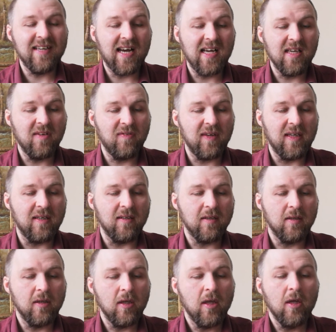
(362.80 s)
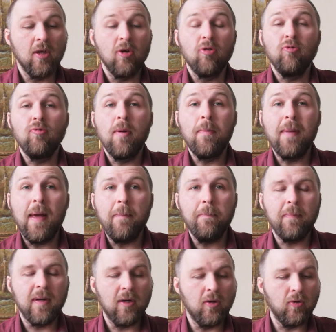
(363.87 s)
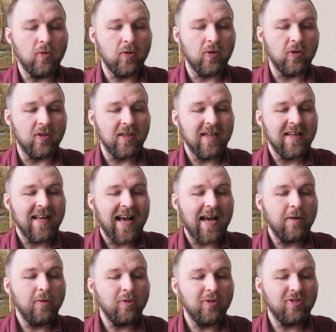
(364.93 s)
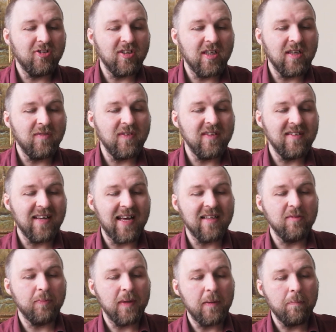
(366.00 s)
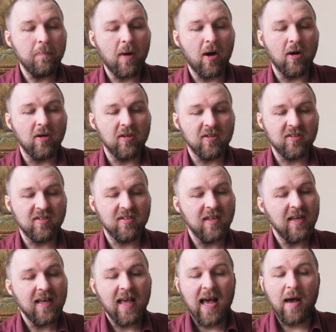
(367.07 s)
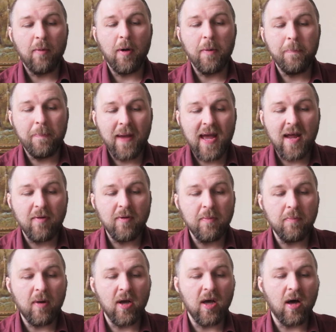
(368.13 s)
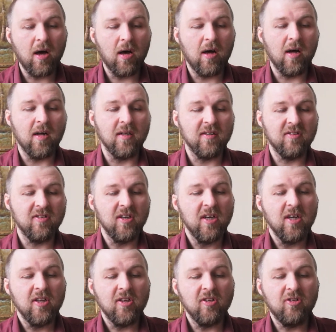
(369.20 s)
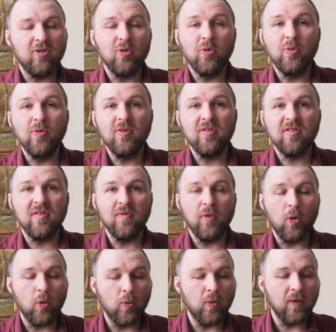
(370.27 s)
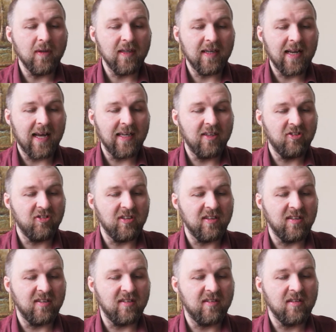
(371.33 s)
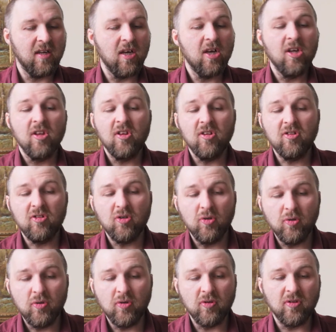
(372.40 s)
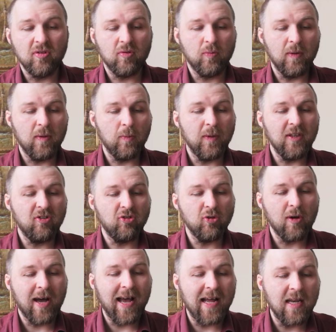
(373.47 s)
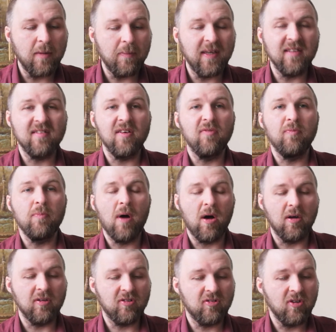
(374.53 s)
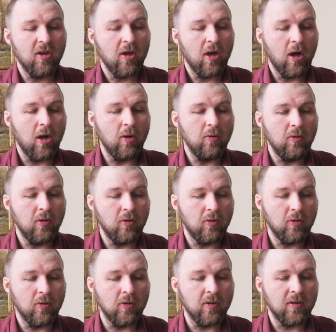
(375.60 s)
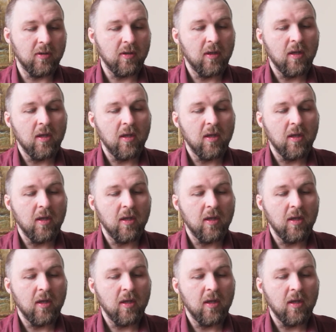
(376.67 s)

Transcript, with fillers: David? Remember, Lord, how your servant has been mocked, how I bear in my heart the taunts of all the nations the taunts with which your enemies have mocked, O Lord,